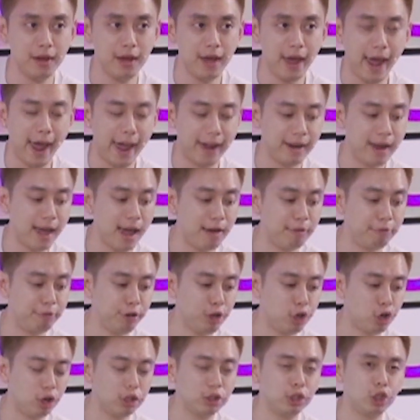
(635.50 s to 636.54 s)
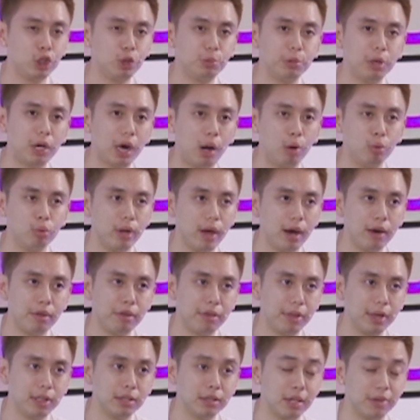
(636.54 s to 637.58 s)
And every consumer out there
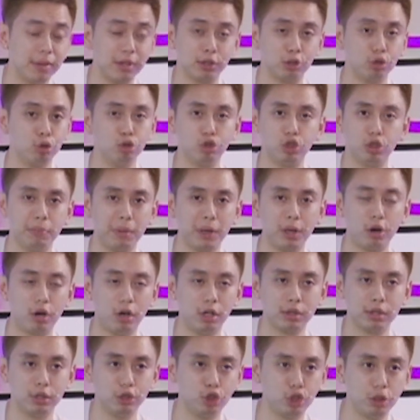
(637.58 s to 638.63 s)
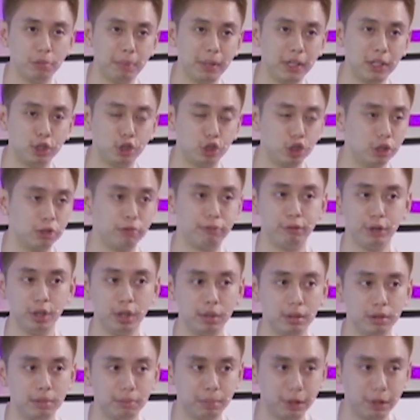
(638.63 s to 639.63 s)
thinks that there's no shipping cost and shipping is just free,